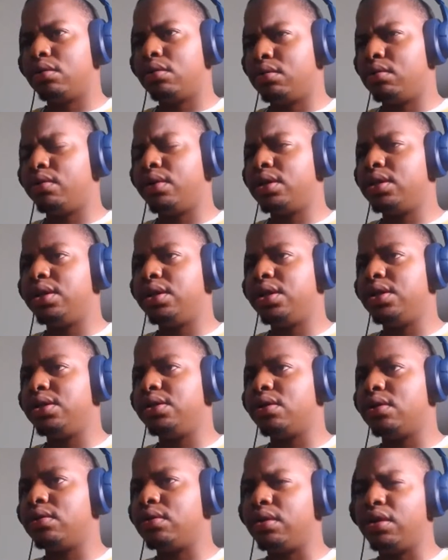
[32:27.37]
No one teaches
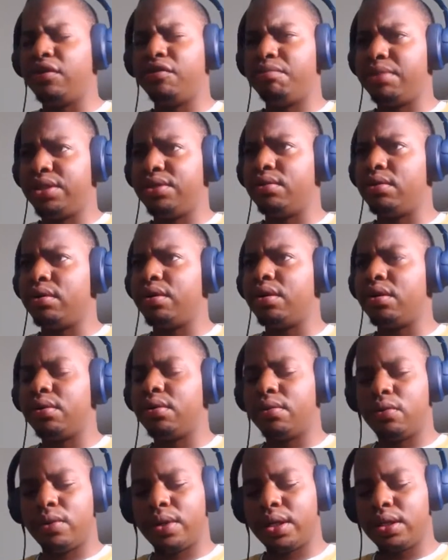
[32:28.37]
you how to live, but you
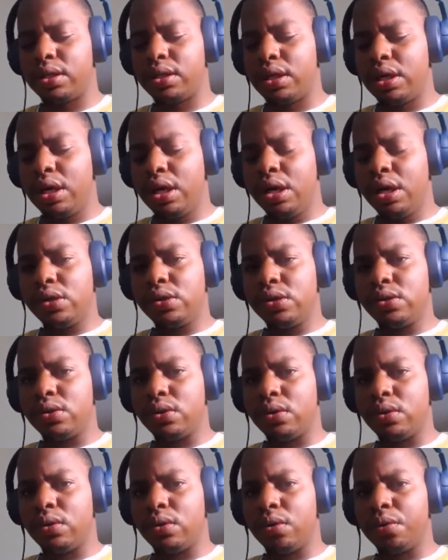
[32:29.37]
learn, right?
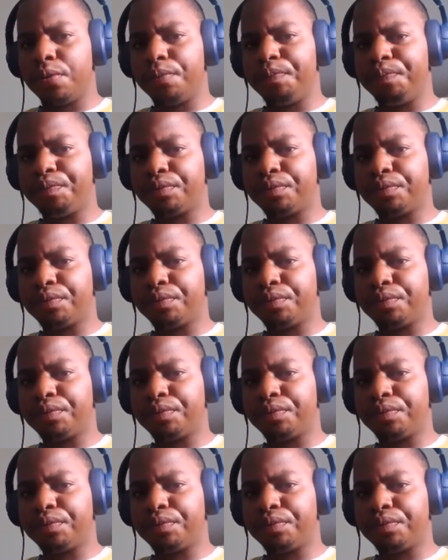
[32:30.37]
So